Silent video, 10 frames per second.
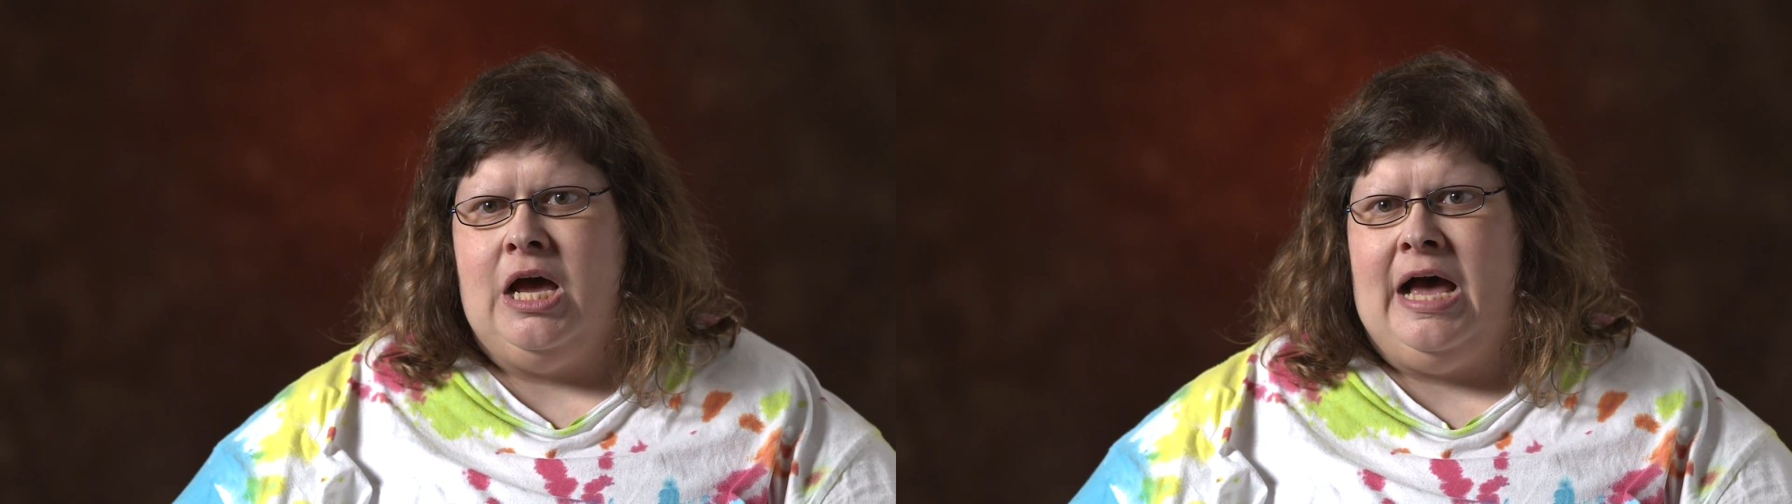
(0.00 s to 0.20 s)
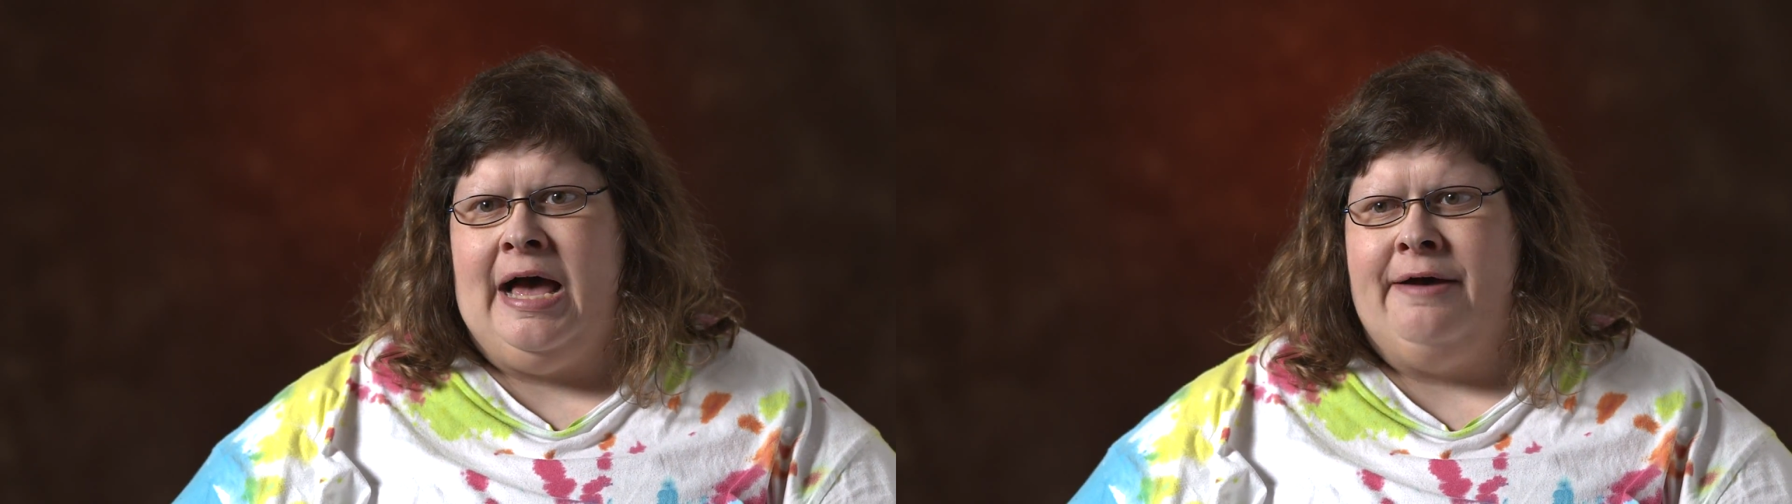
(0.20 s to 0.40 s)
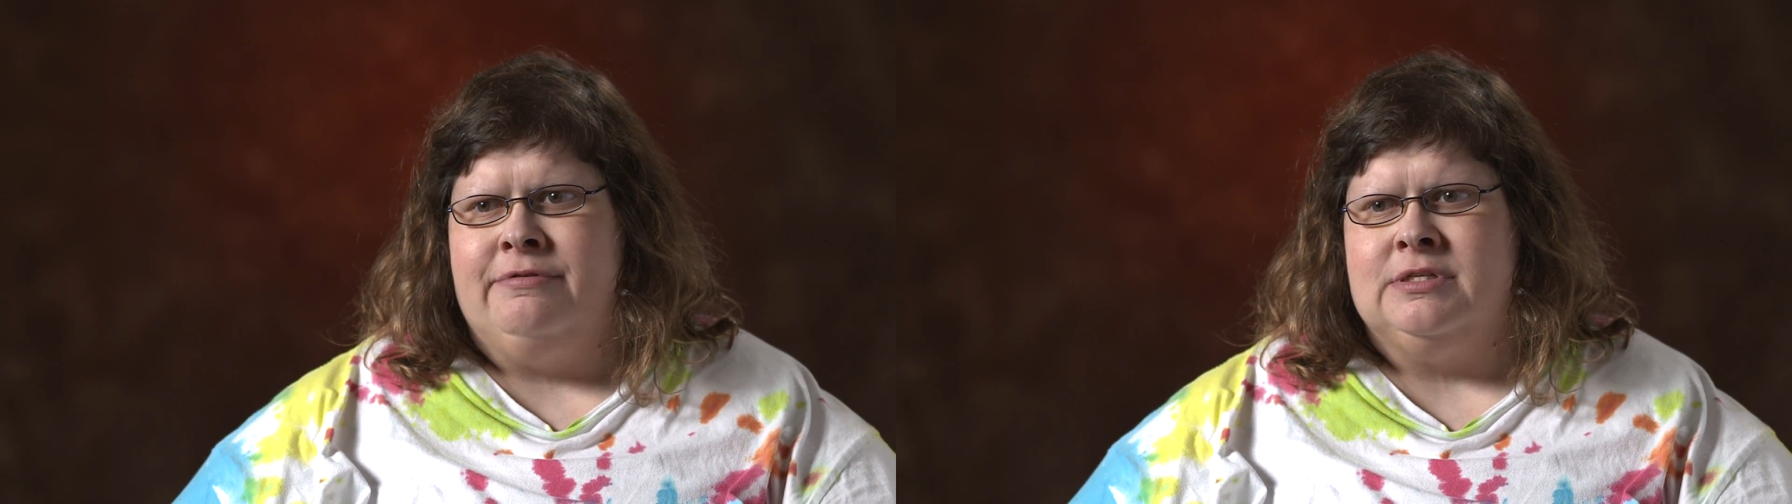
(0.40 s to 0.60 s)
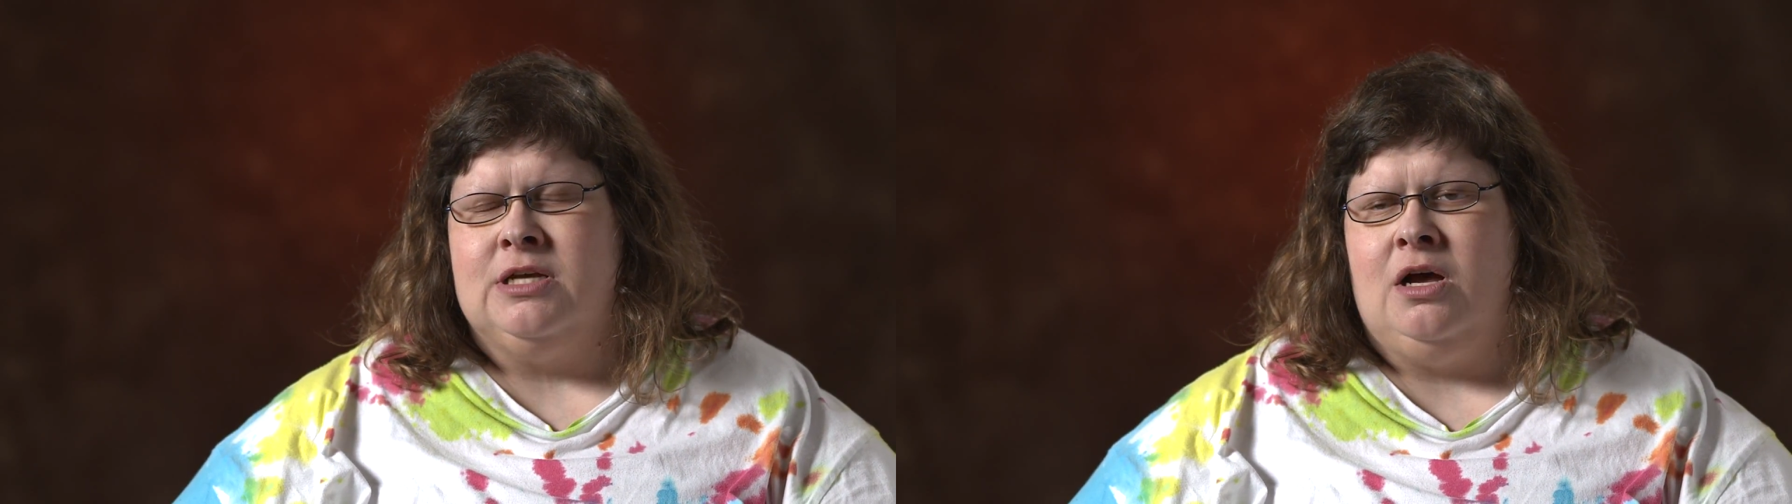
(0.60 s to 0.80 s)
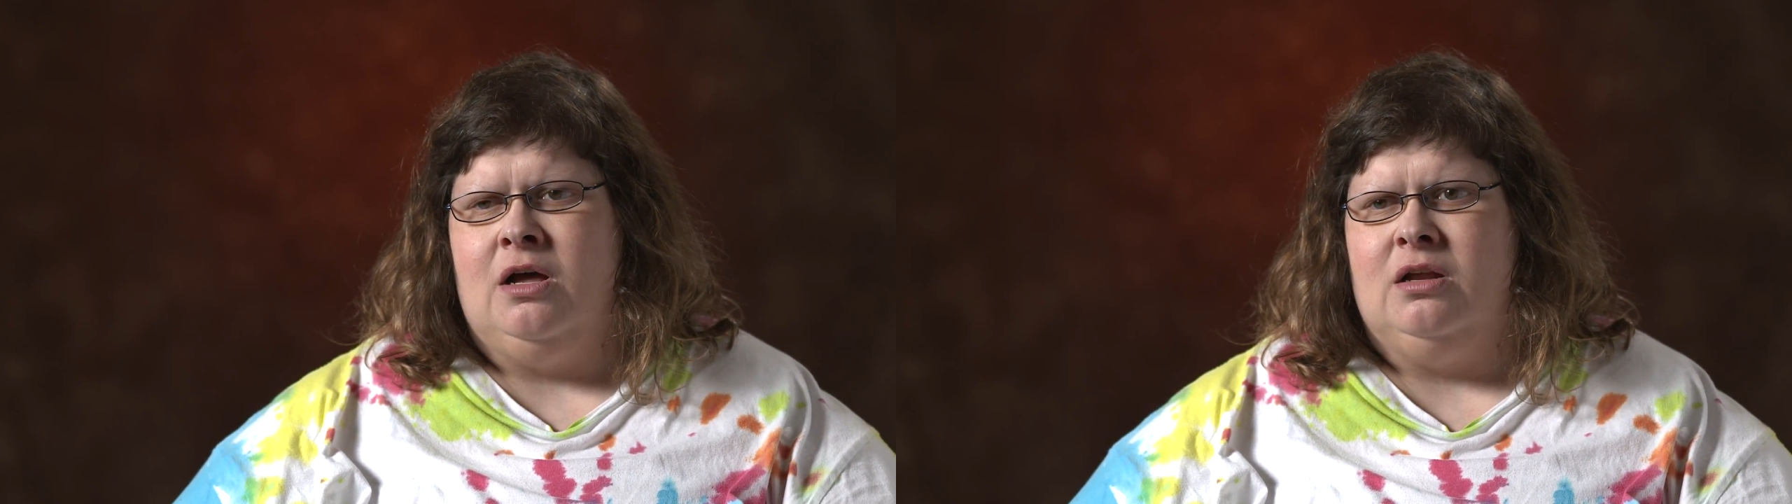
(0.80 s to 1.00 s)
I was
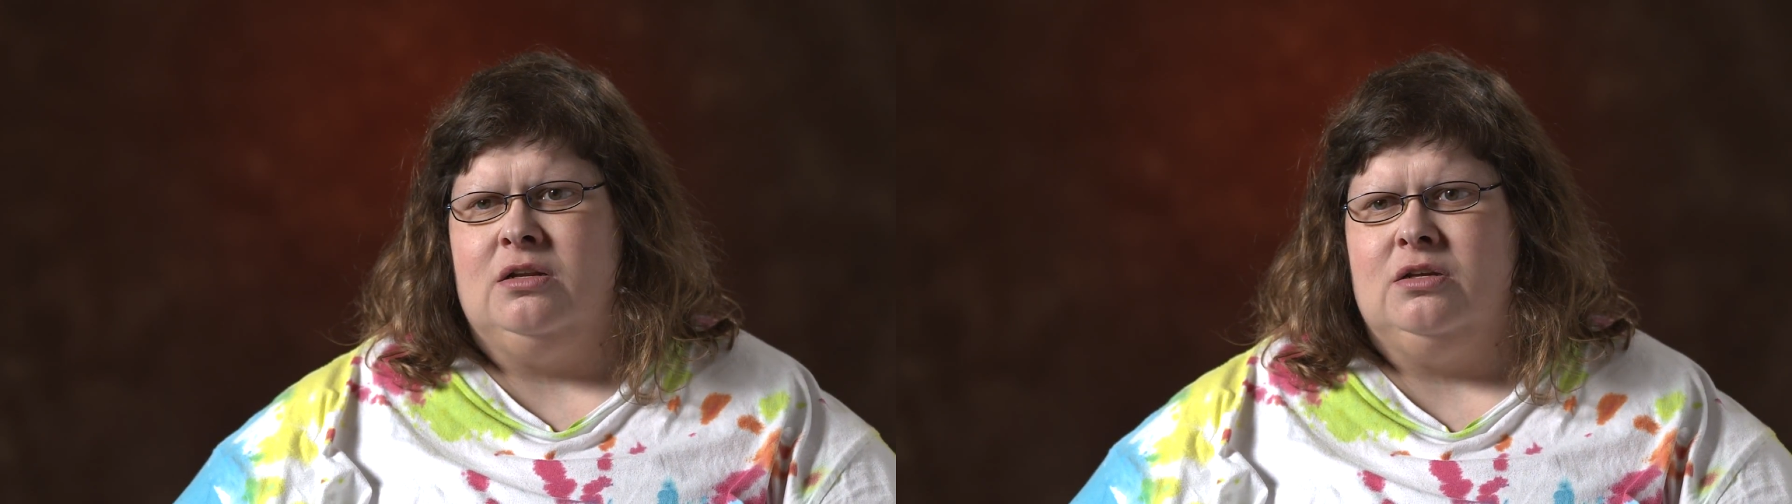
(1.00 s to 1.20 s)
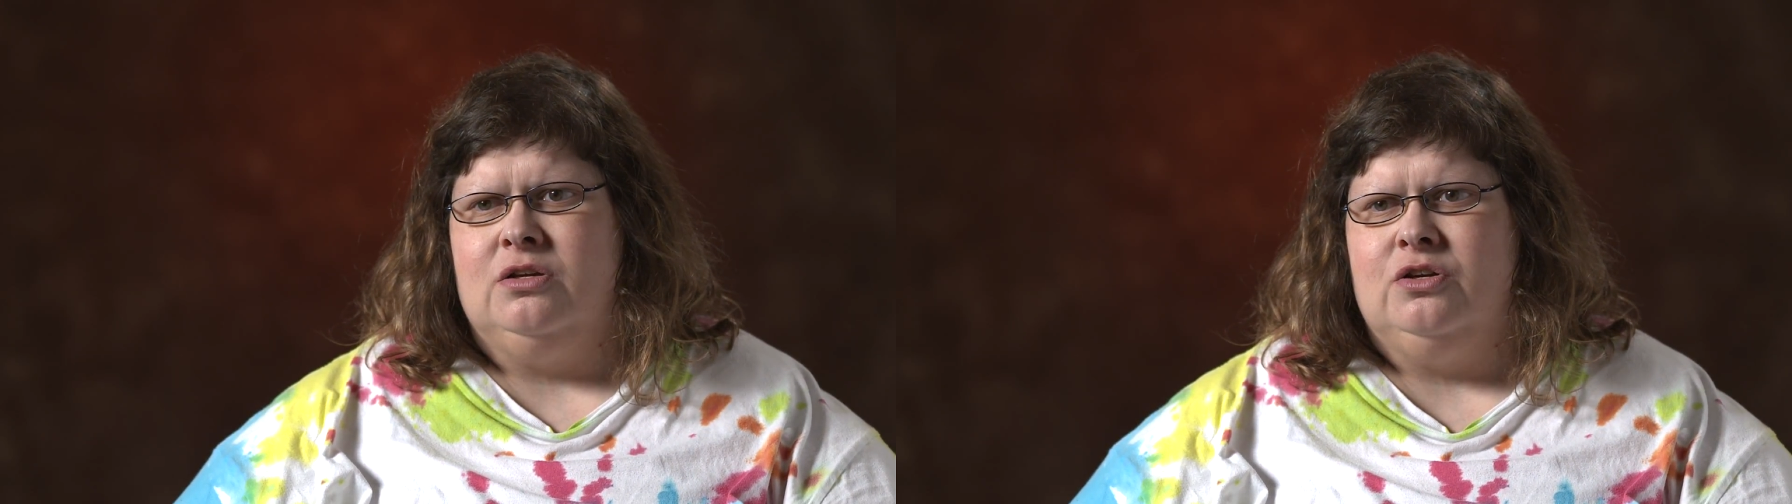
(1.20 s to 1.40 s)
called,